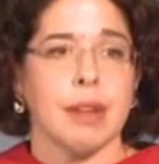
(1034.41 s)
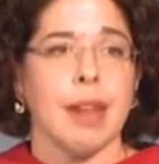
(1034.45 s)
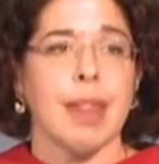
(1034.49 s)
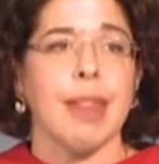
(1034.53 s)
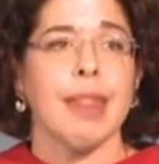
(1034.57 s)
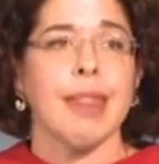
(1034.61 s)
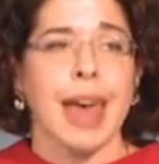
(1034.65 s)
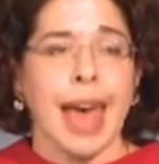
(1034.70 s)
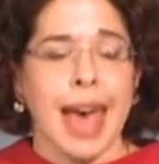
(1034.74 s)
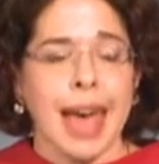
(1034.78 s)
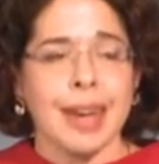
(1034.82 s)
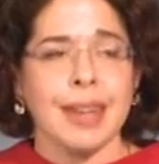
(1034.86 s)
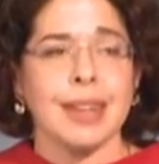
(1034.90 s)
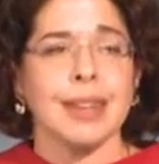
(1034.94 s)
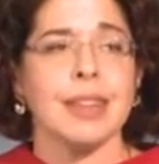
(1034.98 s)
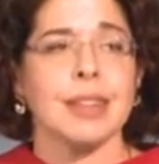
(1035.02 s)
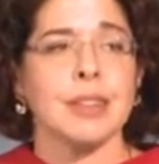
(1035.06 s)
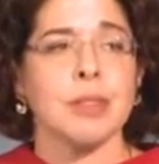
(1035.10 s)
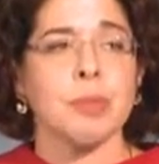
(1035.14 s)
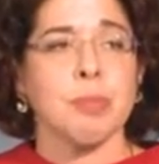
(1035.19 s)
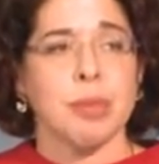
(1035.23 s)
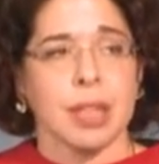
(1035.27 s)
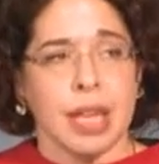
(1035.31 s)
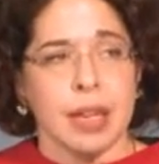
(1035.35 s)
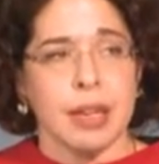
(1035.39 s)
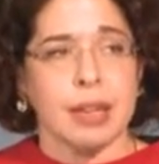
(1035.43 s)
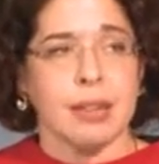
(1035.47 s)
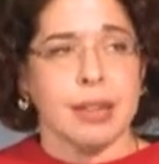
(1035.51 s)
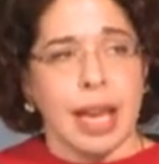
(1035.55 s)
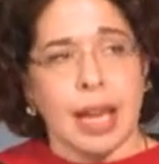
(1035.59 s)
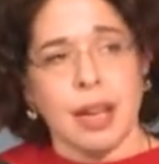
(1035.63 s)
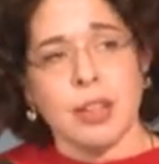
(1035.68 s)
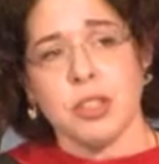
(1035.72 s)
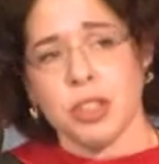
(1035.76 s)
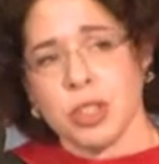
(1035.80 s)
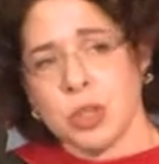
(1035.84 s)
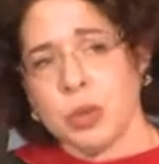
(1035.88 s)
That
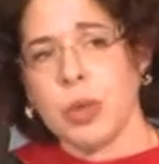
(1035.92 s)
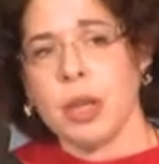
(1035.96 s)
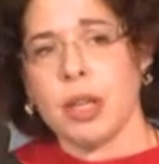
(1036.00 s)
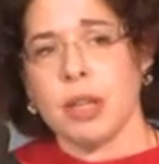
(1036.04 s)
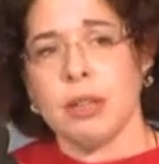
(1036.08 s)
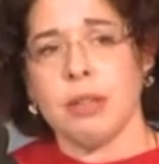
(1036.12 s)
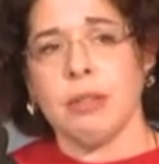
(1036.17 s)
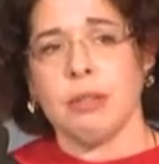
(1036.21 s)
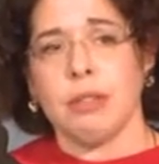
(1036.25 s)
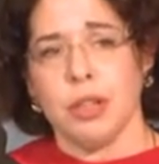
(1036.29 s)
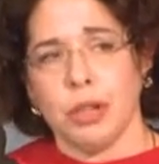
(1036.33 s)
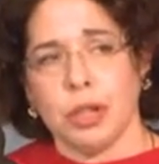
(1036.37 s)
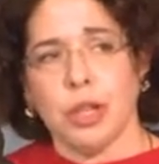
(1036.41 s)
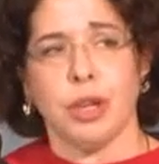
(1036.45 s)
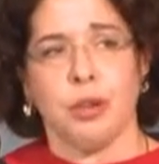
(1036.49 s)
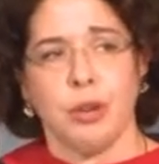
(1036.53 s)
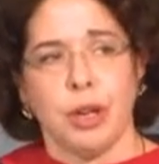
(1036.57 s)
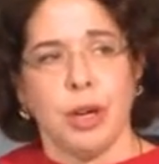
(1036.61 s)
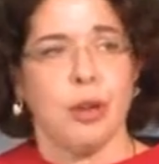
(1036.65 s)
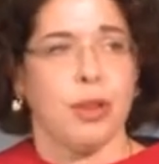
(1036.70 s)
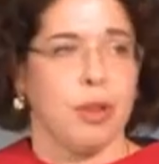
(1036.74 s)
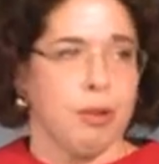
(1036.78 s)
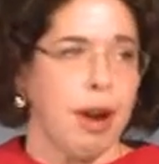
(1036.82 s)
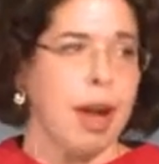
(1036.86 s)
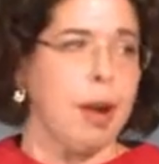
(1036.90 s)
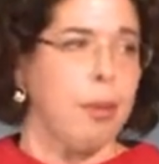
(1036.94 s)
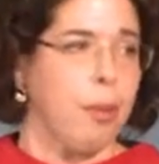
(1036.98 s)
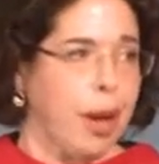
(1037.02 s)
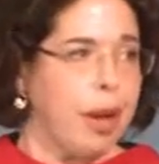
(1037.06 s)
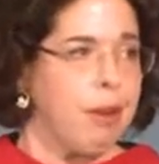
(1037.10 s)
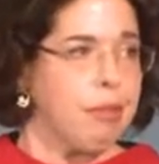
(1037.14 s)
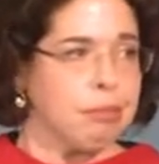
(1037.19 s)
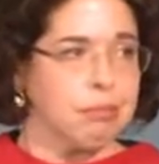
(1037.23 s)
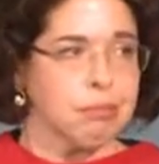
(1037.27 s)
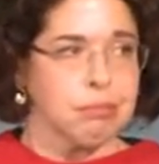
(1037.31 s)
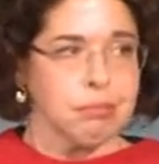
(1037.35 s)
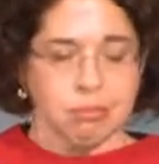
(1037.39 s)
is doing your career the right way,
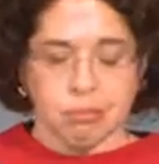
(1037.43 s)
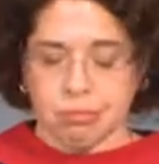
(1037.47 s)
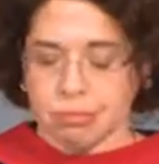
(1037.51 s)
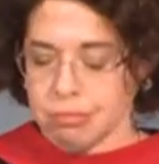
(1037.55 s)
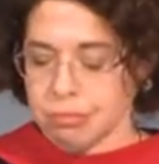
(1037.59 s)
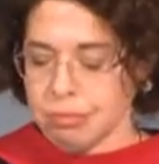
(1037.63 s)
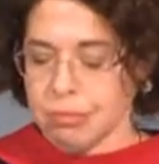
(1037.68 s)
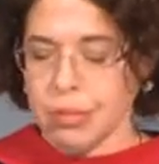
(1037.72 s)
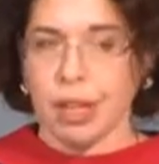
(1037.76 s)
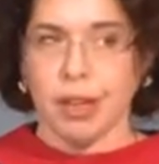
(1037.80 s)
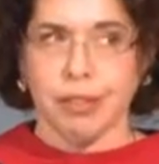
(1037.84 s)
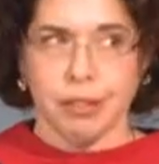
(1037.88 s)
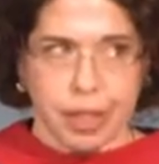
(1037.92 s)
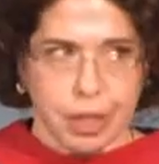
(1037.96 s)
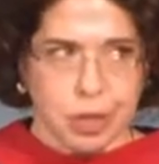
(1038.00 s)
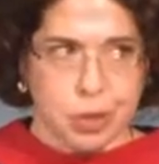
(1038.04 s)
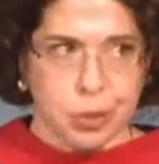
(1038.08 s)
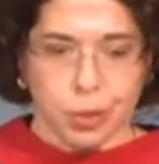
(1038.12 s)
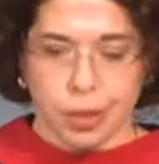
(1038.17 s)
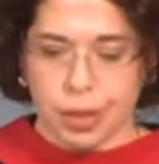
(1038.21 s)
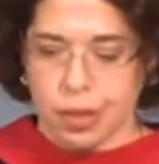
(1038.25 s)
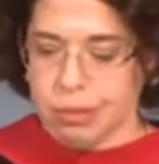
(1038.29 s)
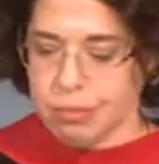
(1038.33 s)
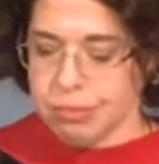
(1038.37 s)
eventually.